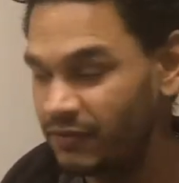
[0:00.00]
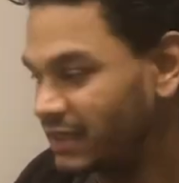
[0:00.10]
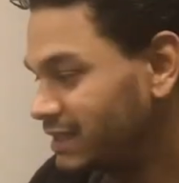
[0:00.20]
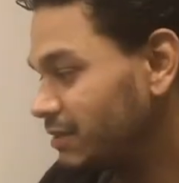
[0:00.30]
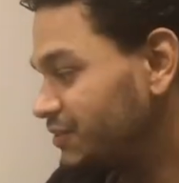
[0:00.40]

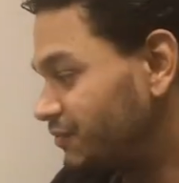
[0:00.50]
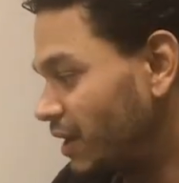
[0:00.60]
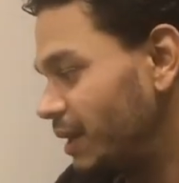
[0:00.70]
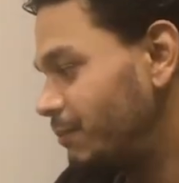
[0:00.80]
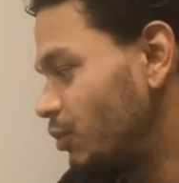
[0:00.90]
Flight time is
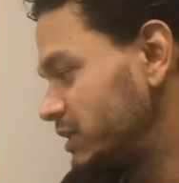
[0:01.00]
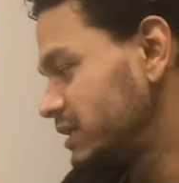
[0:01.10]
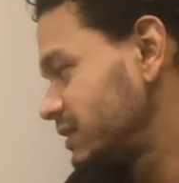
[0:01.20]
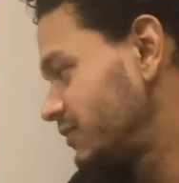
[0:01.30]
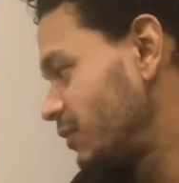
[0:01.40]
very
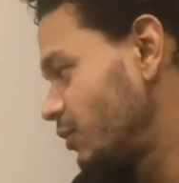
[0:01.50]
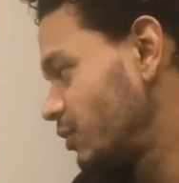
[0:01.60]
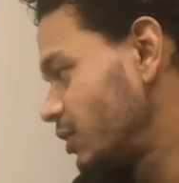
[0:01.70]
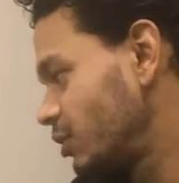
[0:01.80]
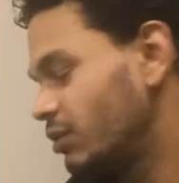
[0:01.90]
important
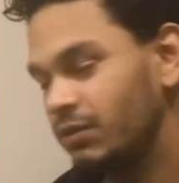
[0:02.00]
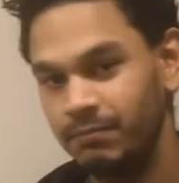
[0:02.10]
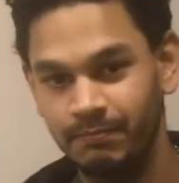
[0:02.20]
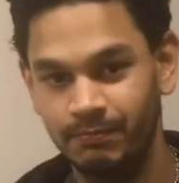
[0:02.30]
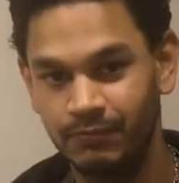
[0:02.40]
for your
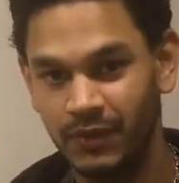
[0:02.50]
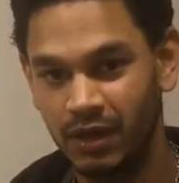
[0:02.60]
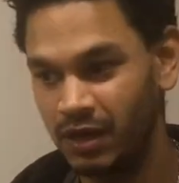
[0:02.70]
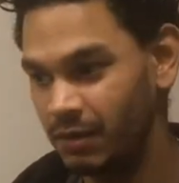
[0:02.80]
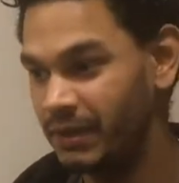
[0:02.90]

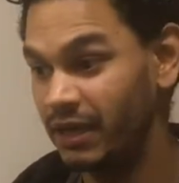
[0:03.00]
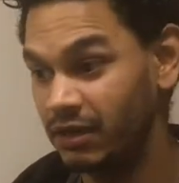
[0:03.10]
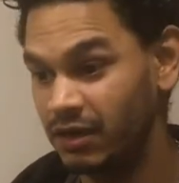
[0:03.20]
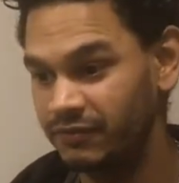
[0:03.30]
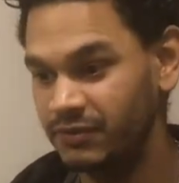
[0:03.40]

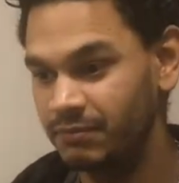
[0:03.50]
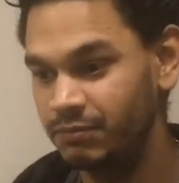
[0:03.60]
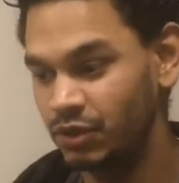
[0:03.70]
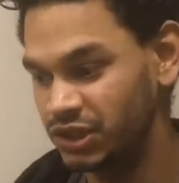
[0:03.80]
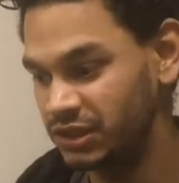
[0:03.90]
aircraft
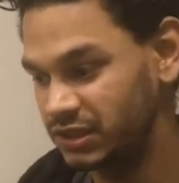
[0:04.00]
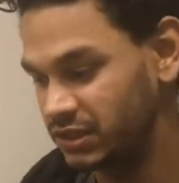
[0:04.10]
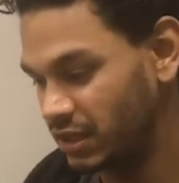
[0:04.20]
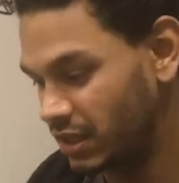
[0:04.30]
projects.